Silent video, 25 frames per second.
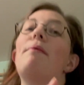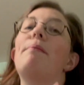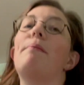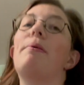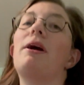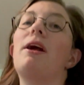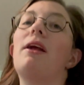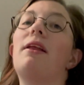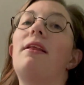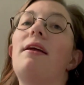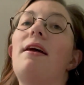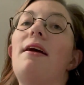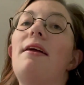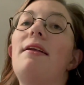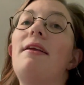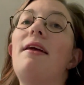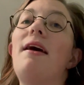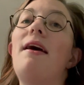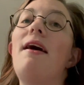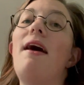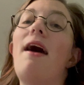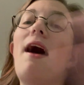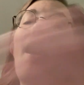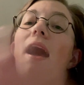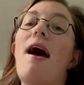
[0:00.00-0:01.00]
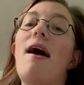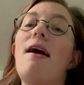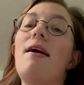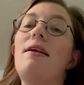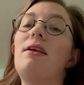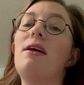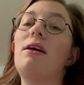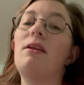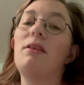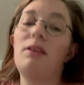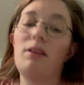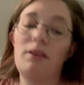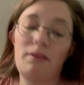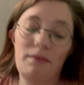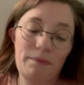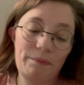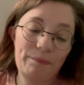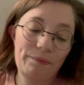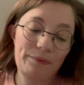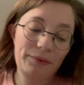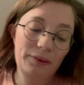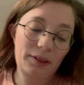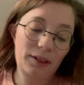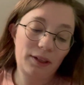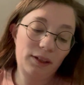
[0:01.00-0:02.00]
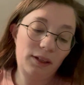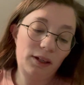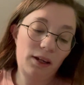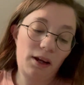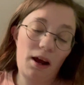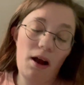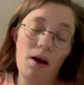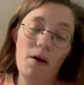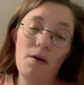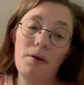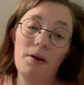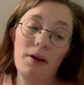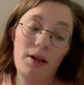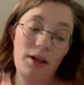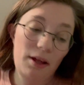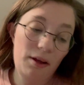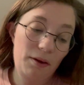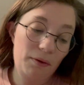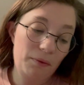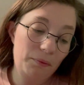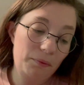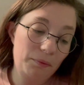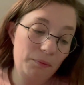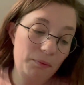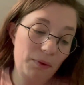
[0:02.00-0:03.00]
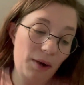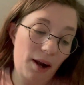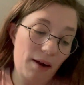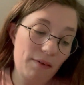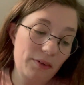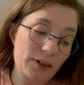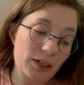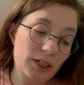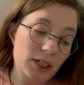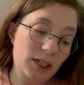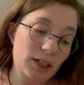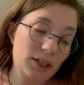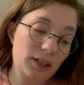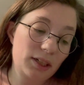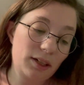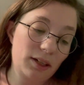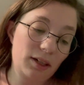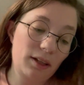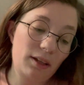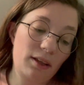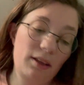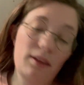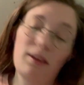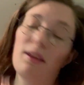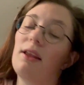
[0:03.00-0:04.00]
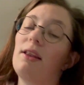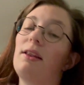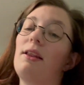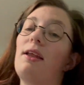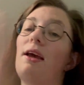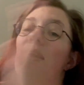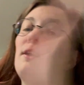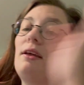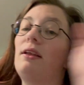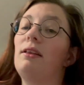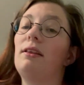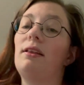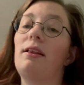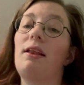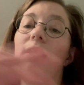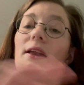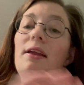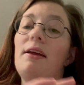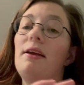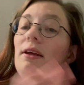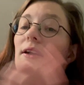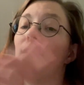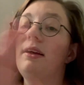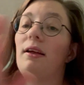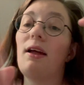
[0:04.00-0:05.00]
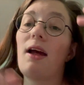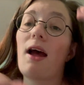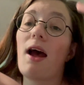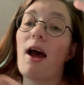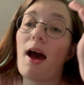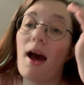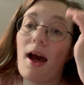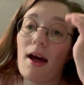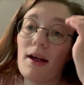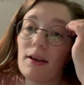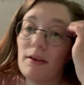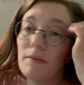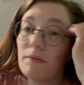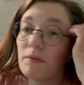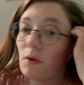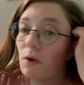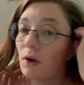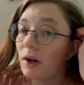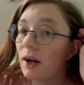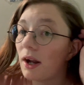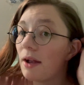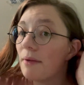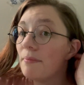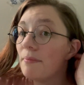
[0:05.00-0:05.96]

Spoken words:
person, and, you know, whatever the thing that he had for it